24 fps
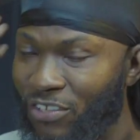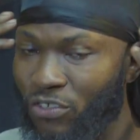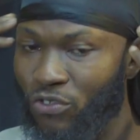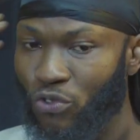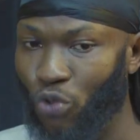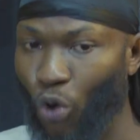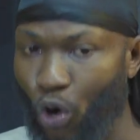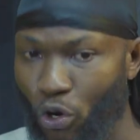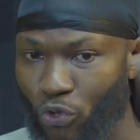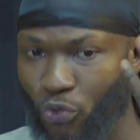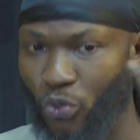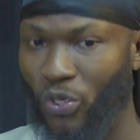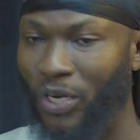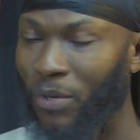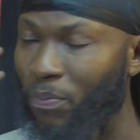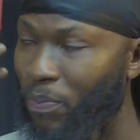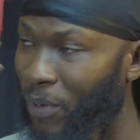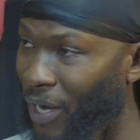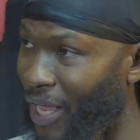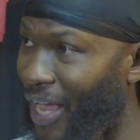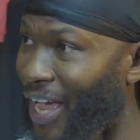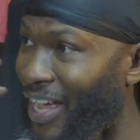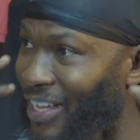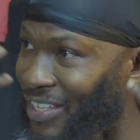talk to the
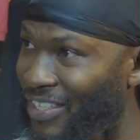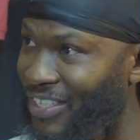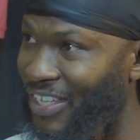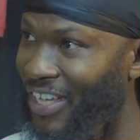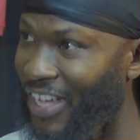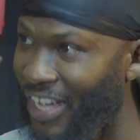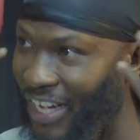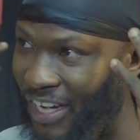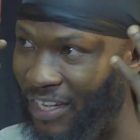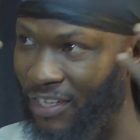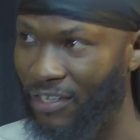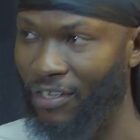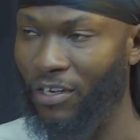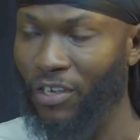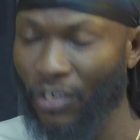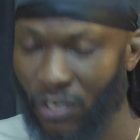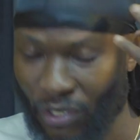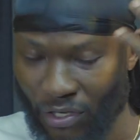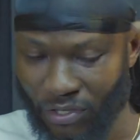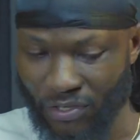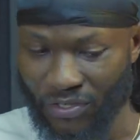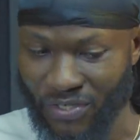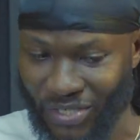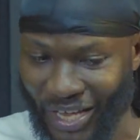players,
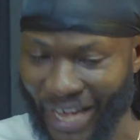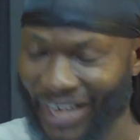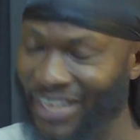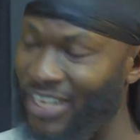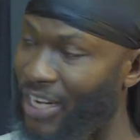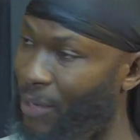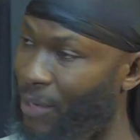psych them